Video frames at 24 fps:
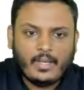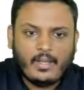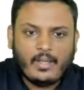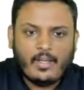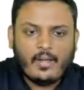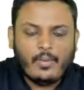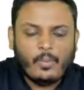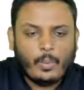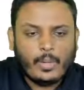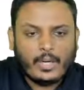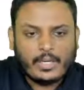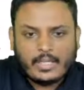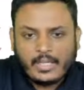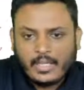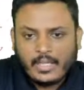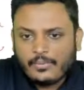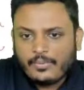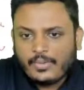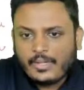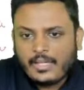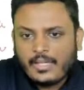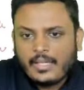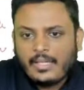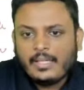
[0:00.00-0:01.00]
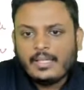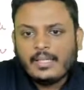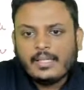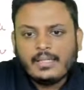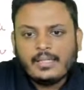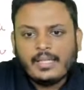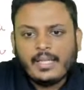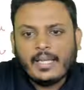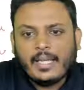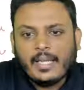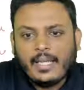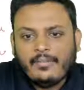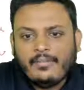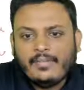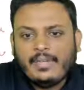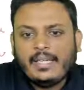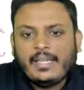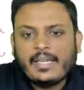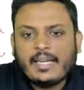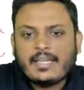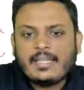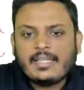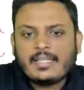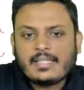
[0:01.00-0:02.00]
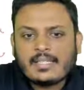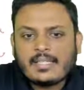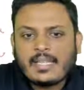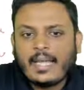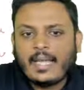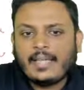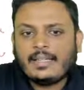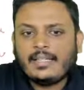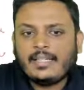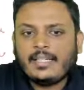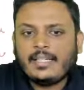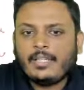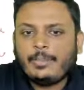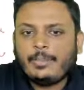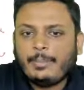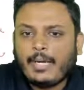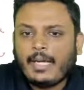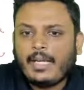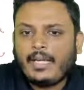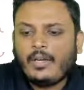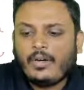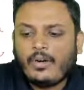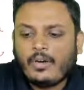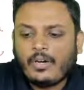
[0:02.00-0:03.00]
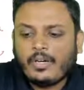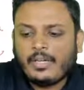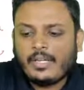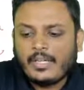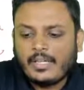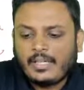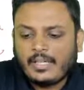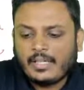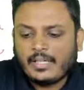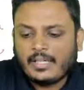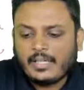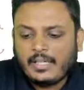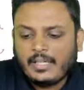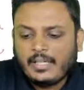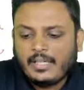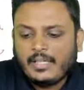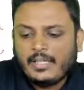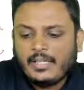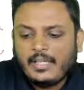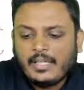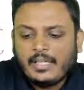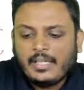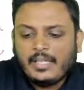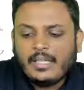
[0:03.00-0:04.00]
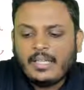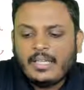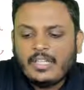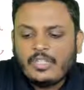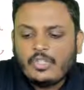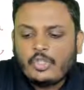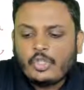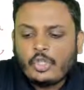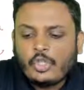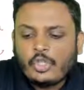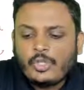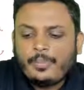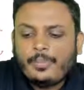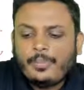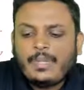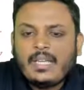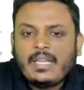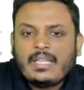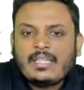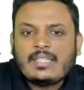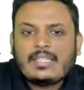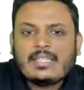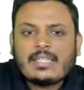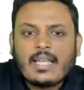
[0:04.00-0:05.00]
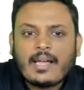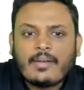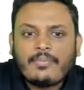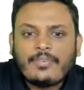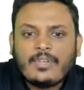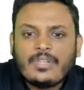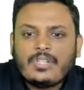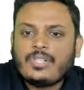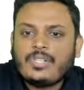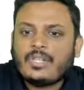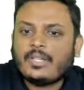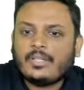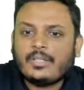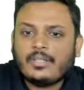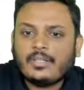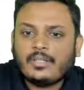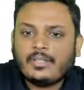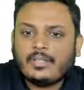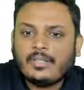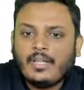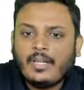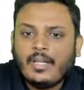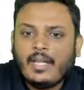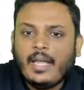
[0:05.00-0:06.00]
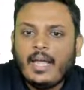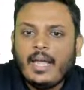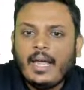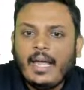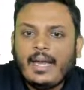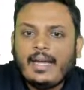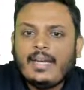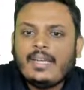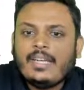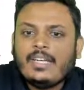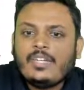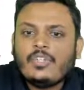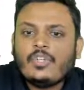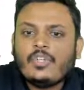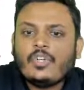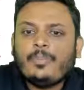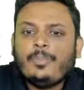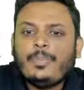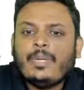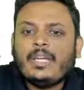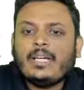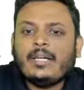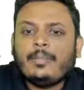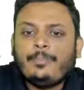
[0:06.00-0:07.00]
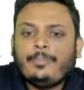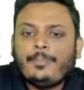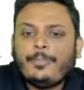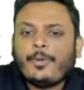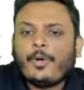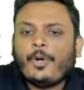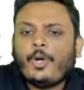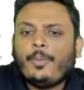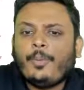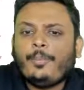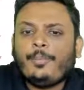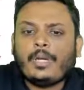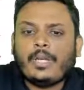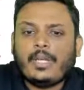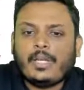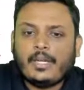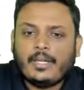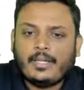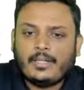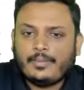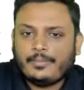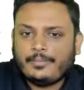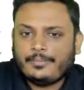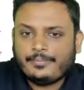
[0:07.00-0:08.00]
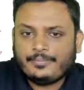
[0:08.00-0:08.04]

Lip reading: whatever the evidence gathered by auditor, it should be sufficient and it should be appropriate,